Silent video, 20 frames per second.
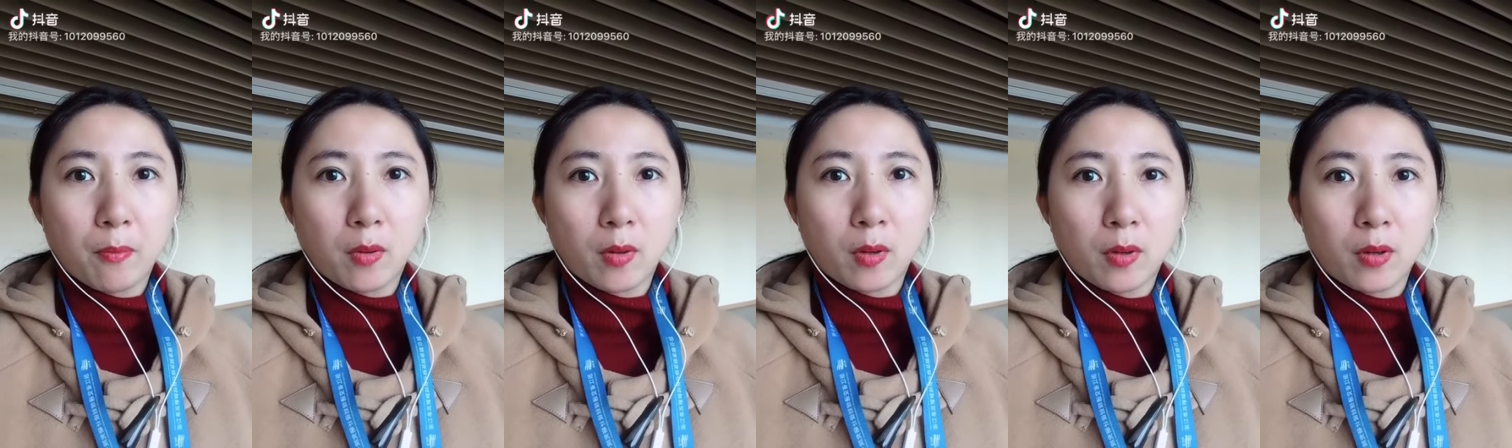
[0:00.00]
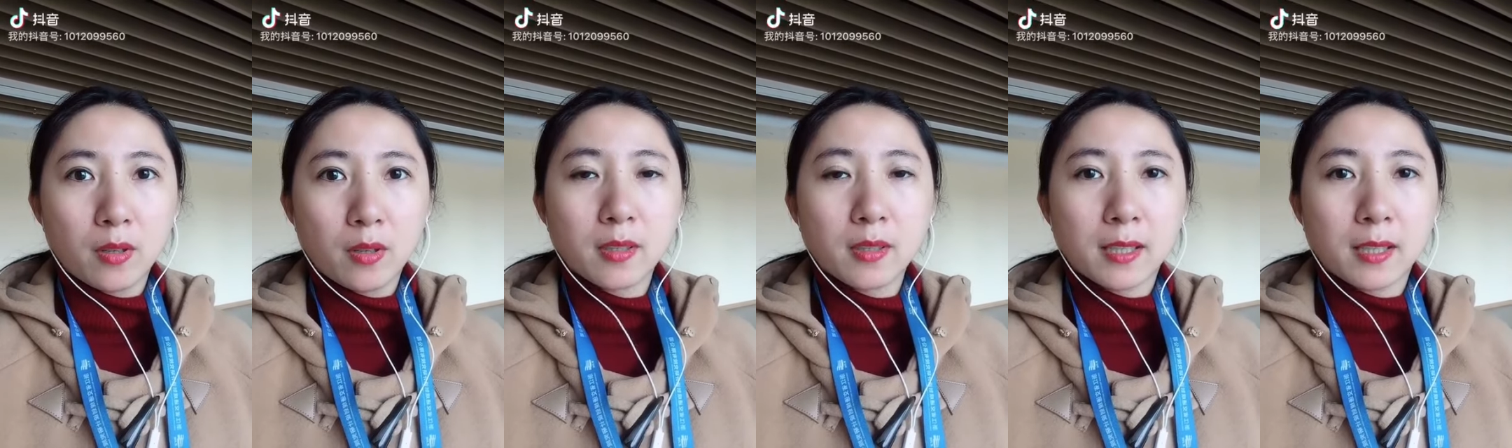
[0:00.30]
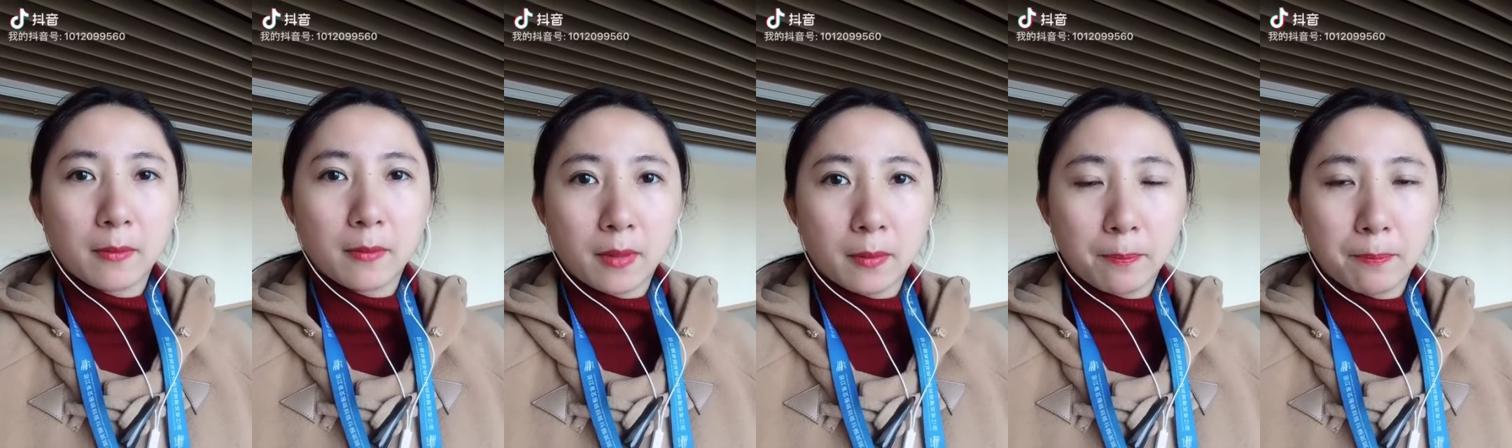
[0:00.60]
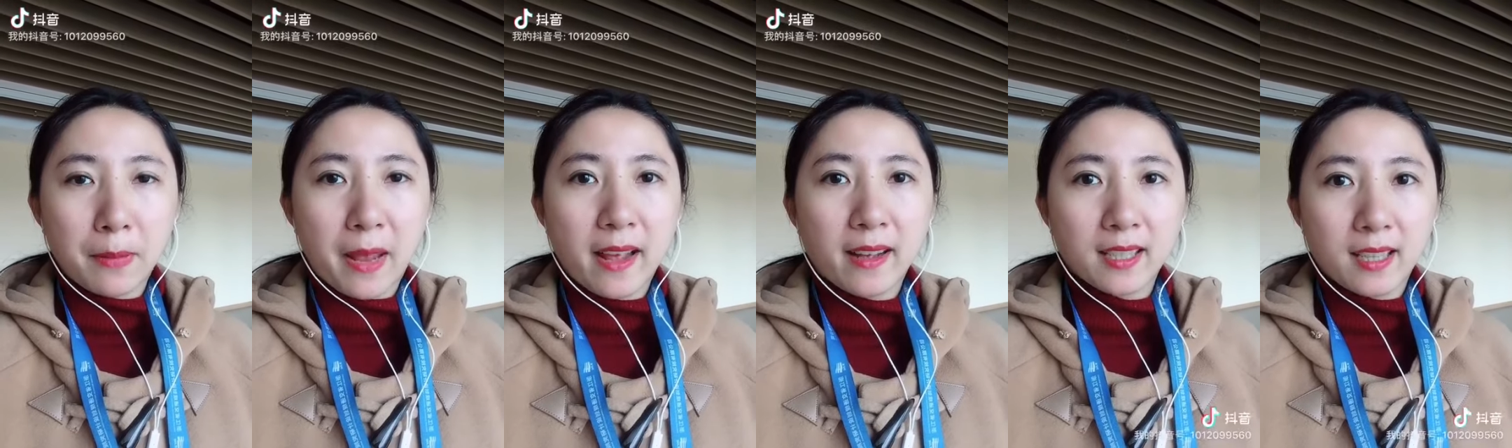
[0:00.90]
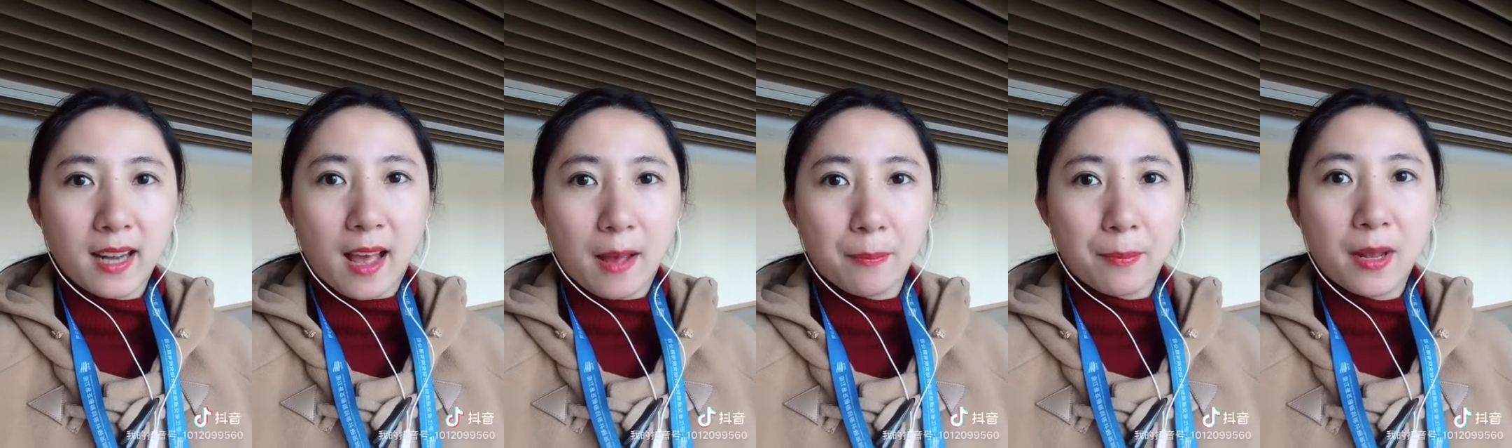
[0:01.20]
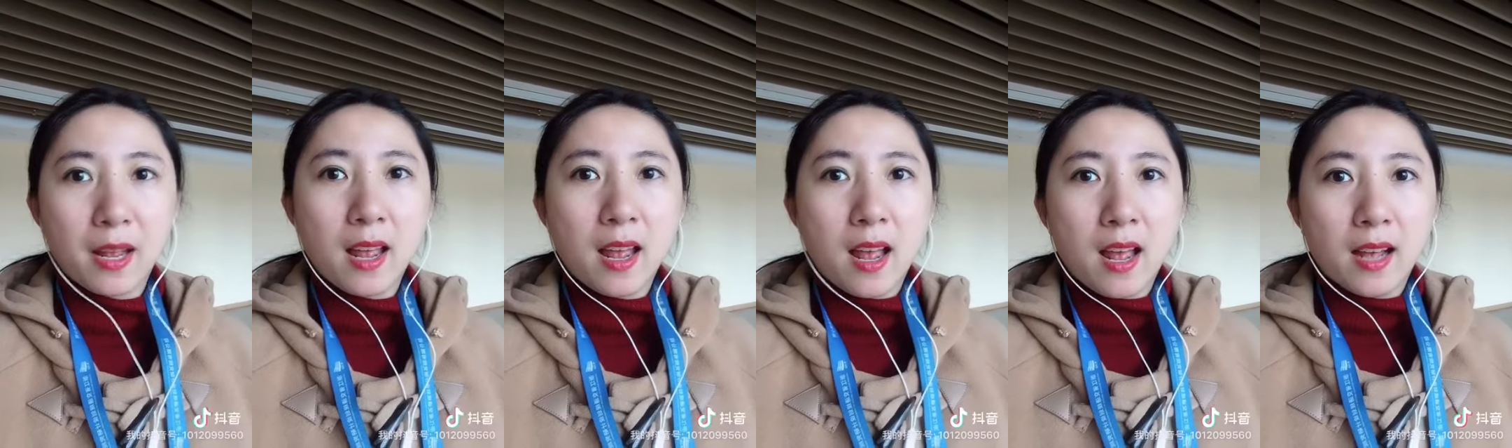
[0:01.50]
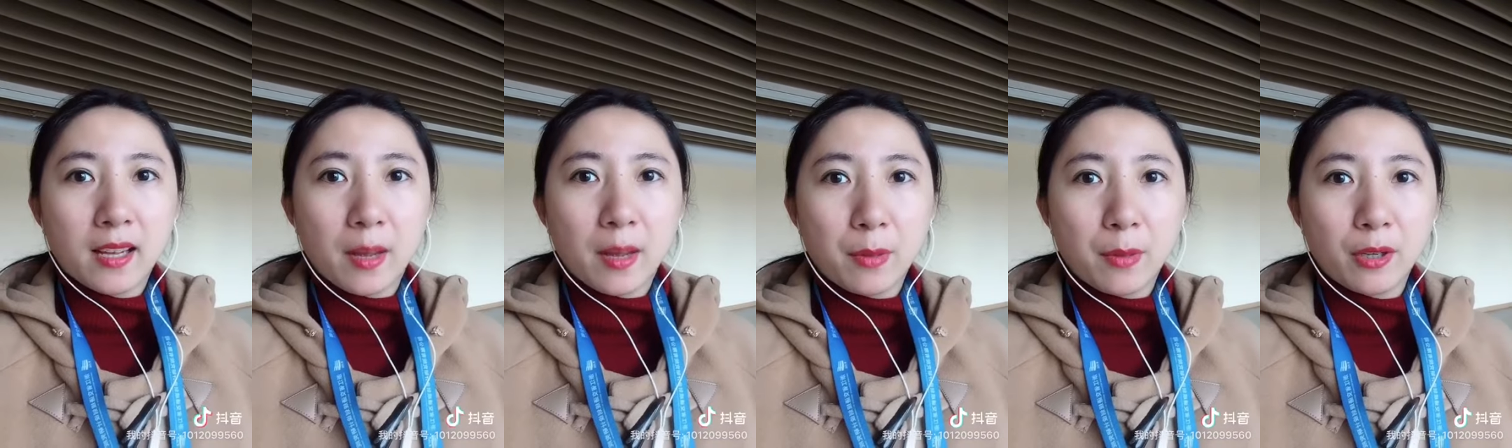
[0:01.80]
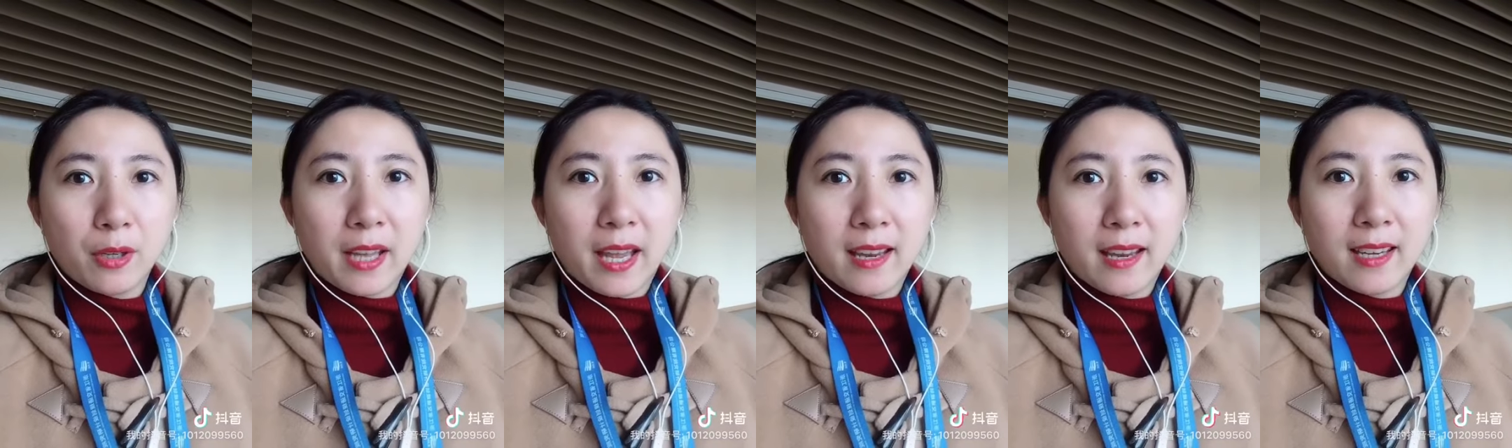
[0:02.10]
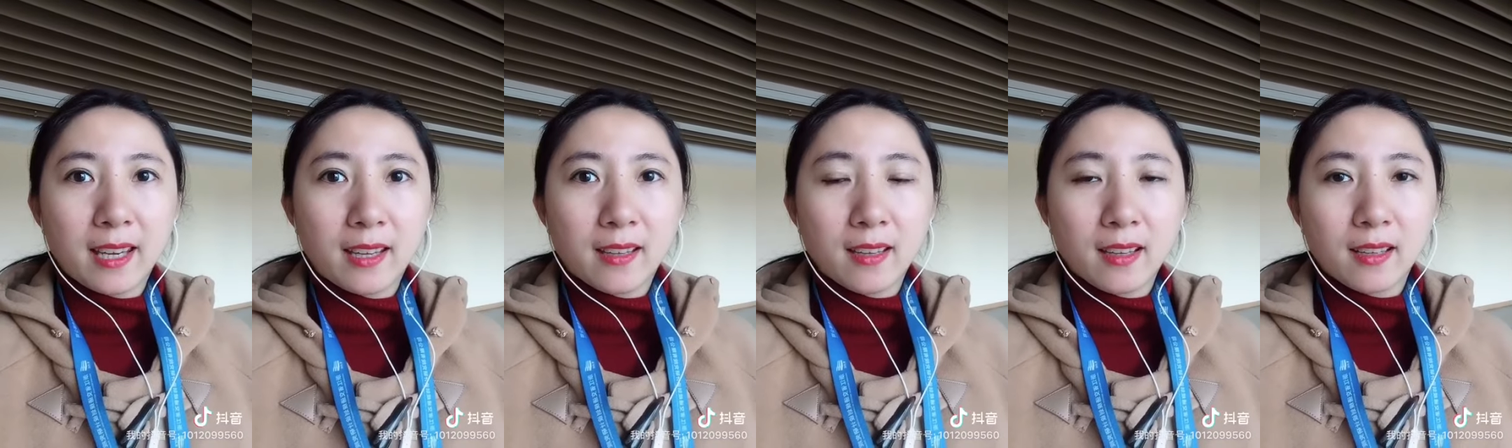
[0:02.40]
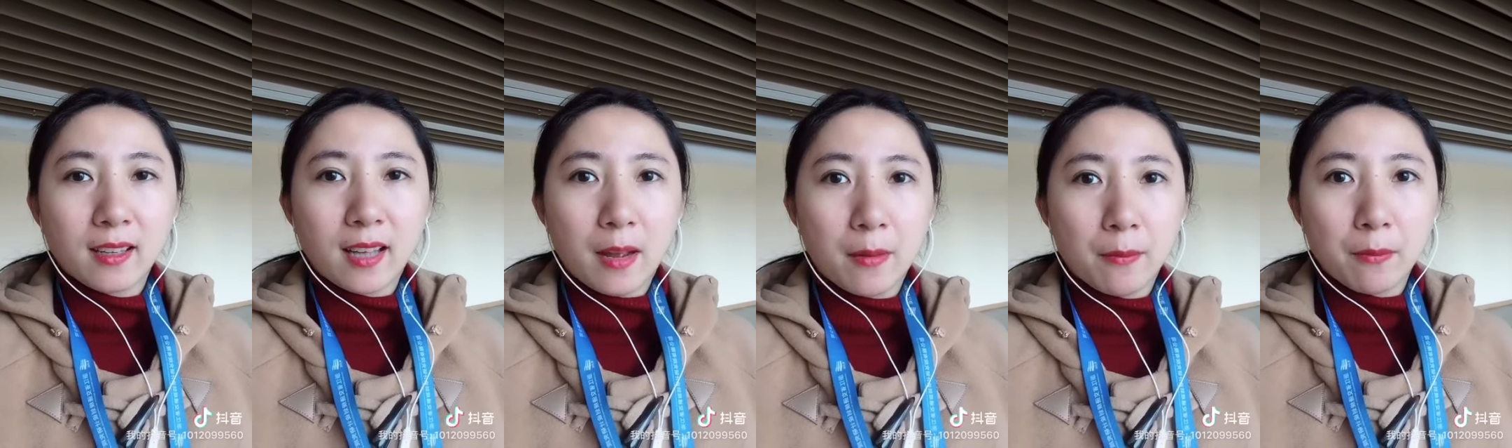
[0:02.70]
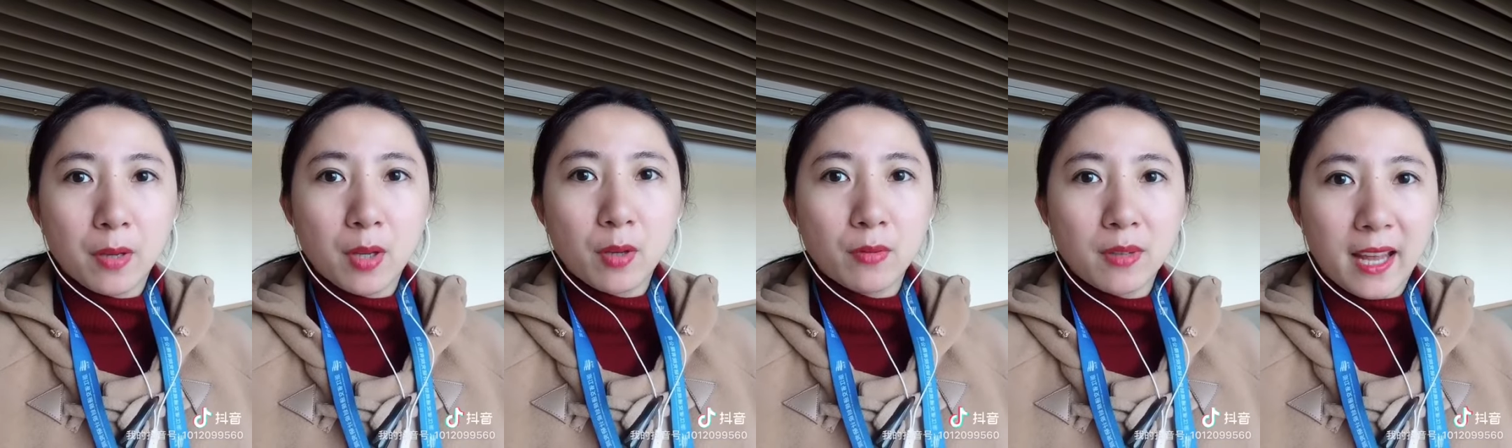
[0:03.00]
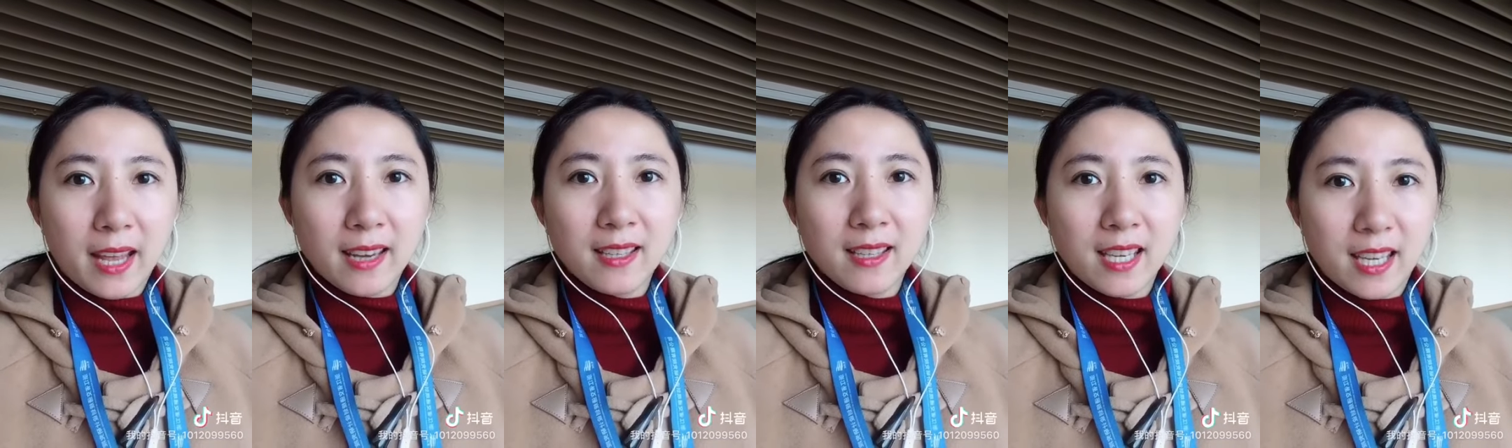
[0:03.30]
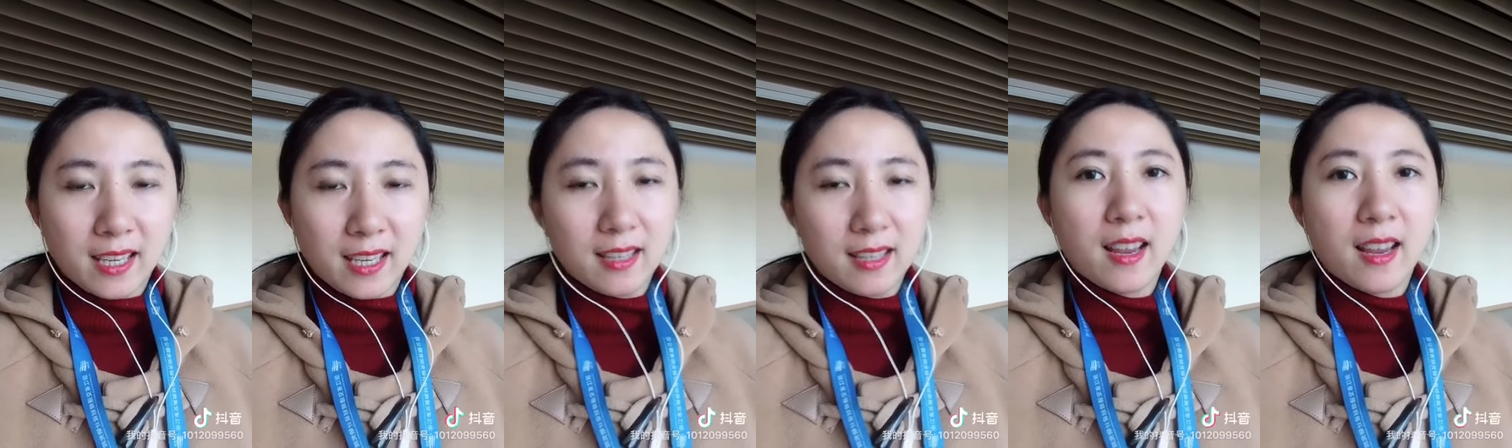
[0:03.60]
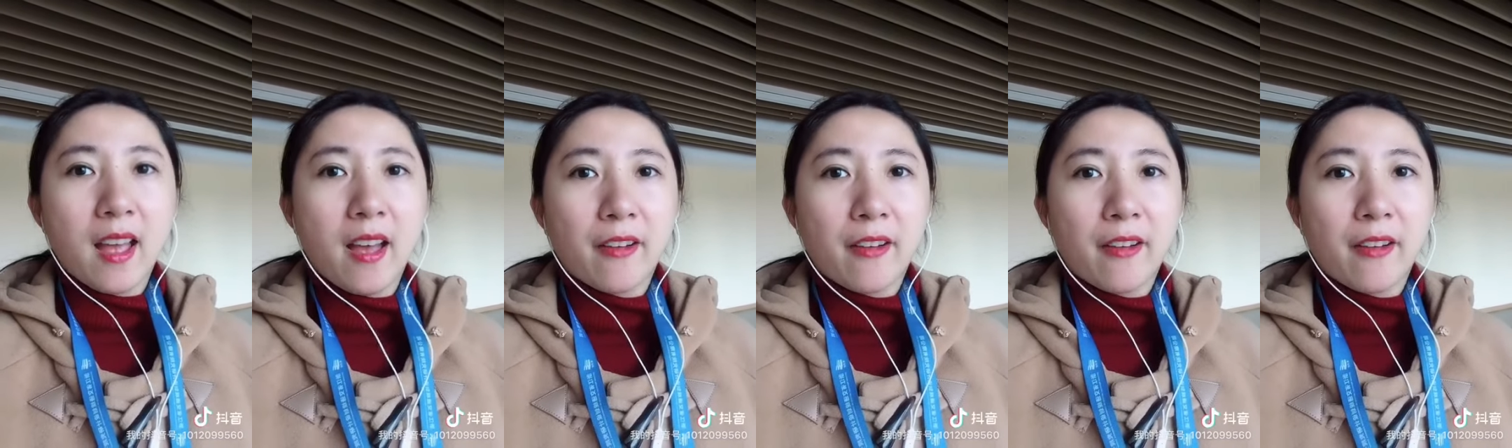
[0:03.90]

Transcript: good bank club, cumulating